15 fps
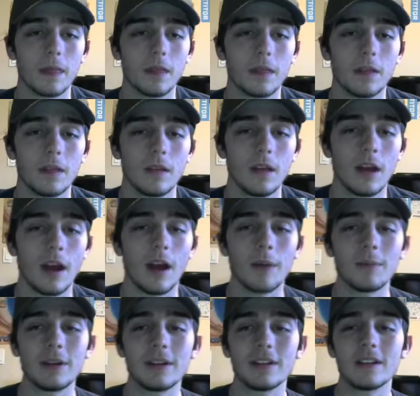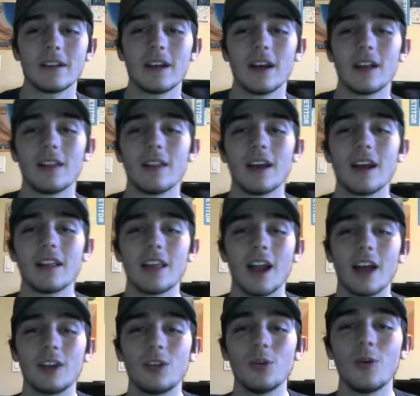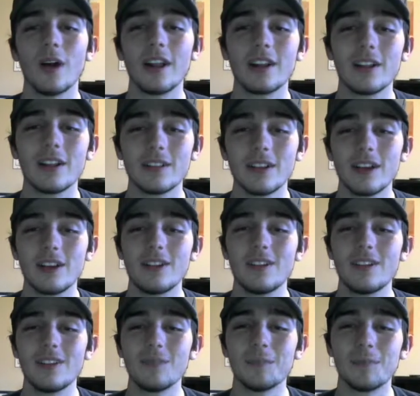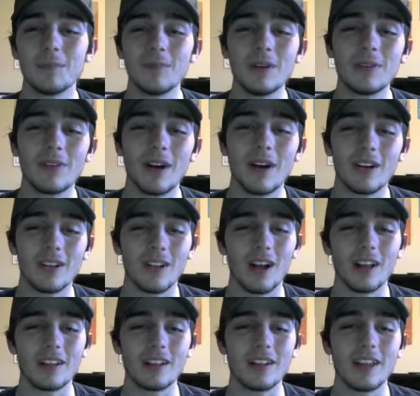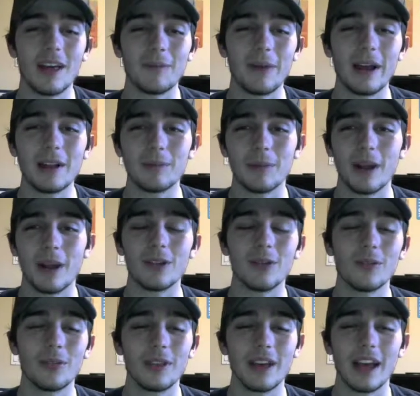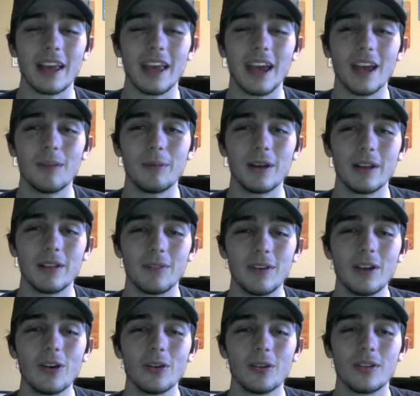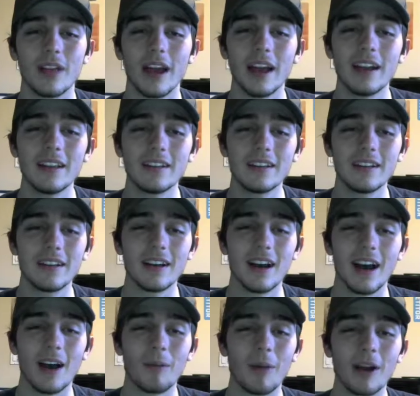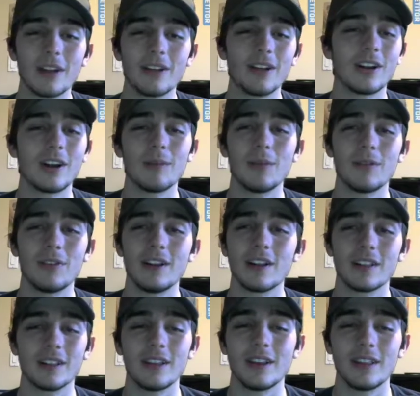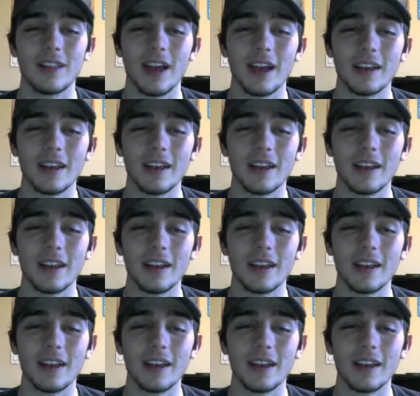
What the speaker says: Yeah, I mean, like I said, I do want to just lead Weavile Coalossal in that match, but I don't think I can, because if he goes Sand, I'm actually in trouble if he just leads Sand.